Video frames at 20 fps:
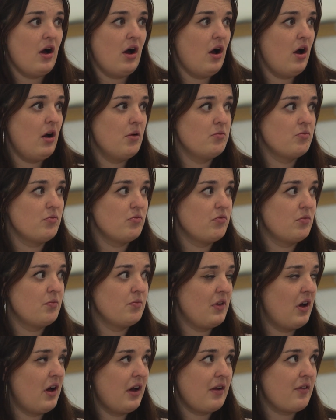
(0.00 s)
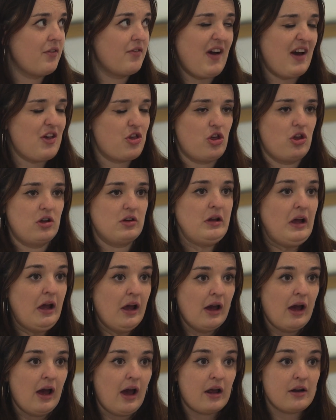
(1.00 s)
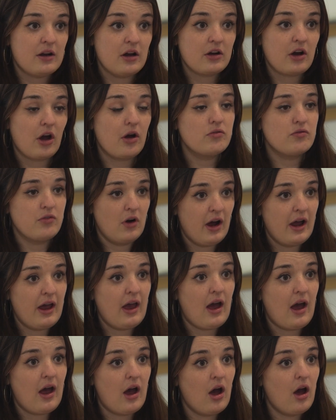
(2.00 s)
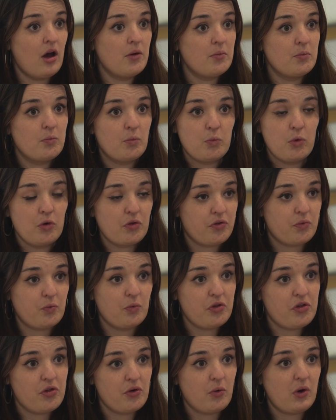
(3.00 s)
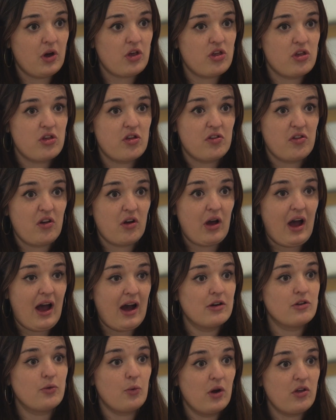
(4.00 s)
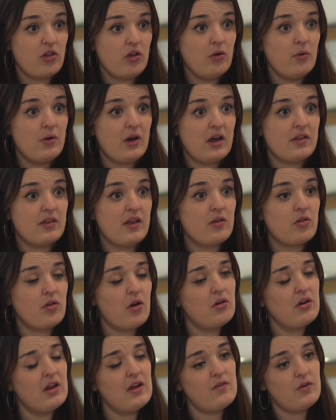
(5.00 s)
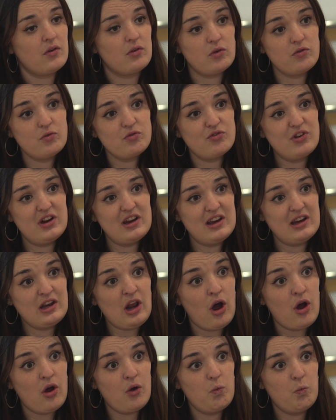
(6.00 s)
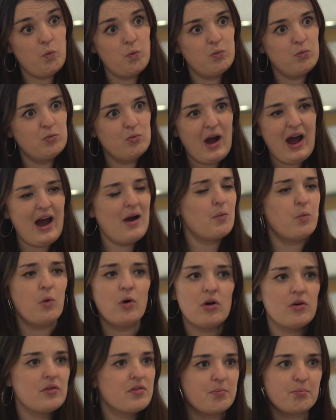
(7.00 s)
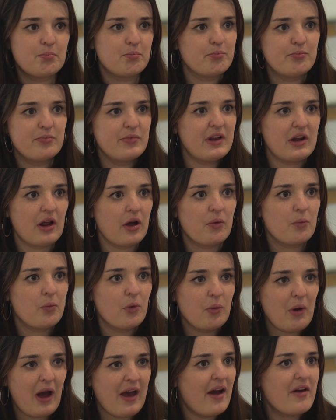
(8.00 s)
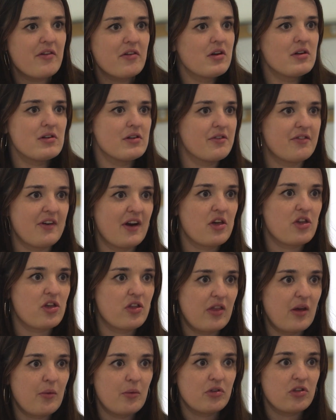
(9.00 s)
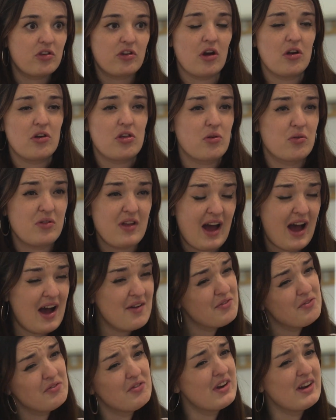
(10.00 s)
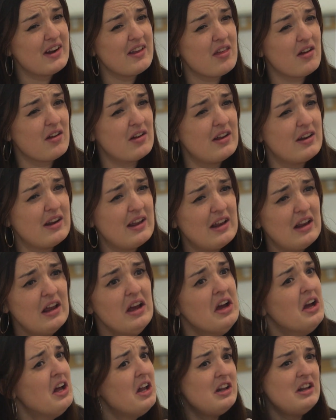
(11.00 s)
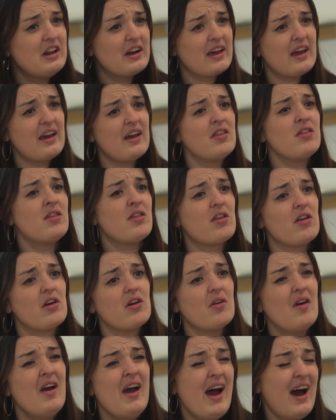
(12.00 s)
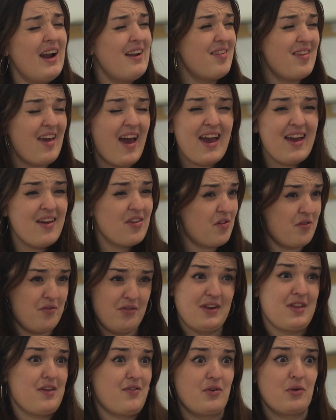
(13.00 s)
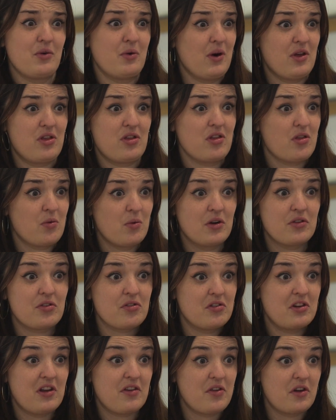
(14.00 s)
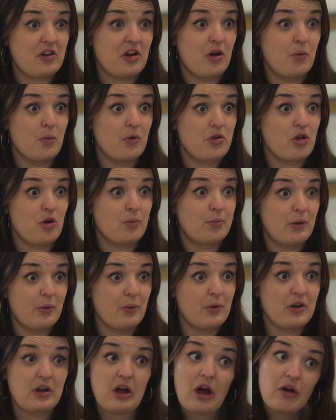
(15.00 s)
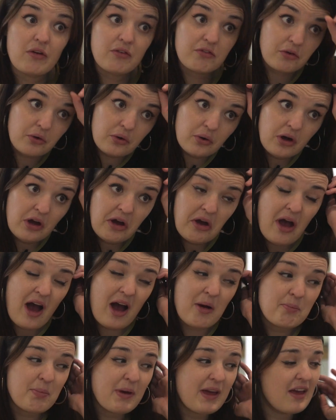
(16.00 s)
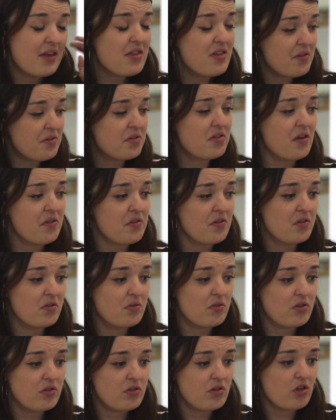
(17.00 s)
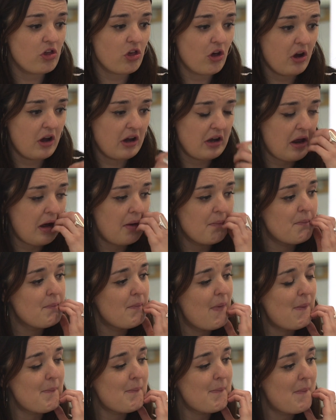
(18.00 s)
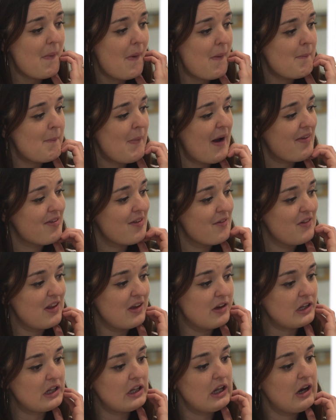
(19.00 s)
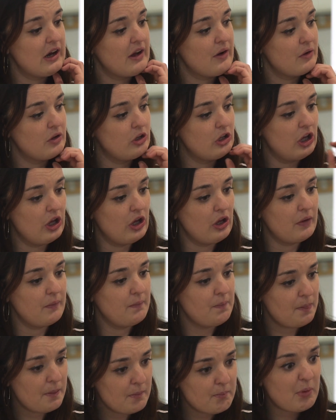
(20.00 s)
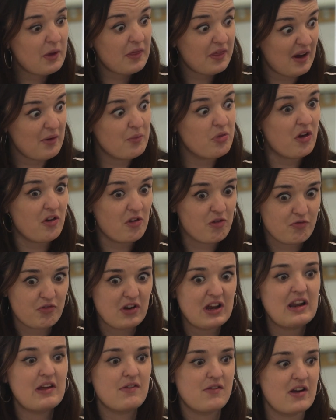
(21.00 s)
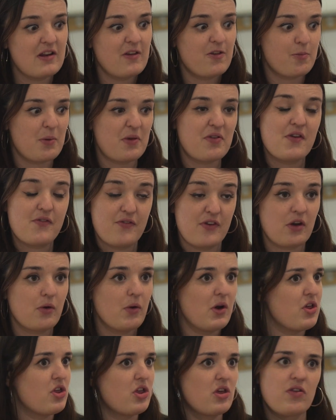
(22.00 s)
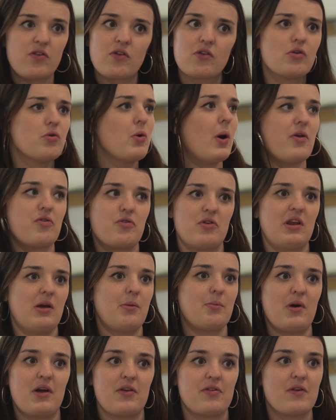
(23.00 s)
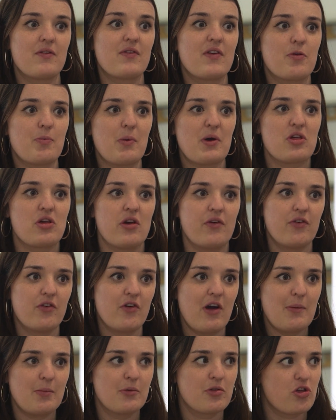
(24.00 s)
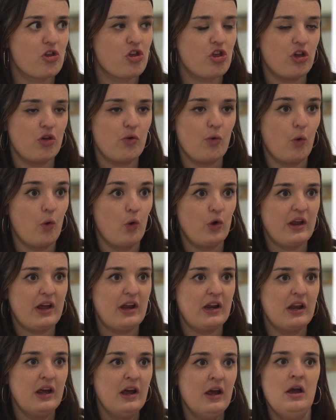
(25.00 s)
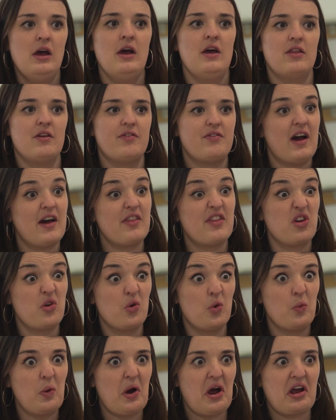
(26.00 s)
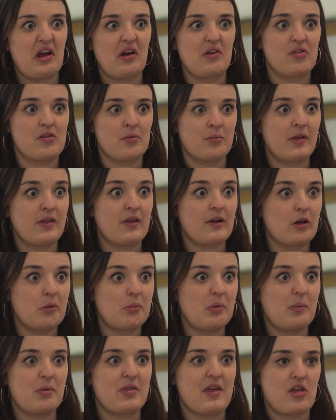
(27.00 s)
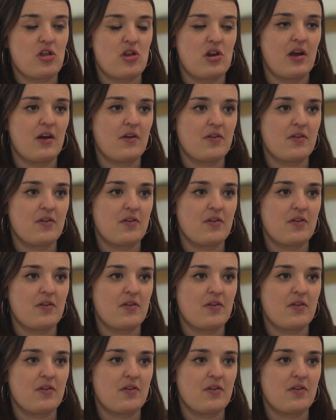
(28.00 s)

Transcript: um, like fashion and i'll go right um, what's what's your question she's like how do i do it and they don't even really know how, what you know what area of fashion they want to go to and they haven't really done any looking into? And it's A, it's a really difficult question to answer unless I know what job you want to go for. And B, it just doesn't shine um, a, a, massively good light on you. But that, those really, really specific questions are always really impressive, especially if you're able to shoehorn in the fact that you're working on something that could be potentially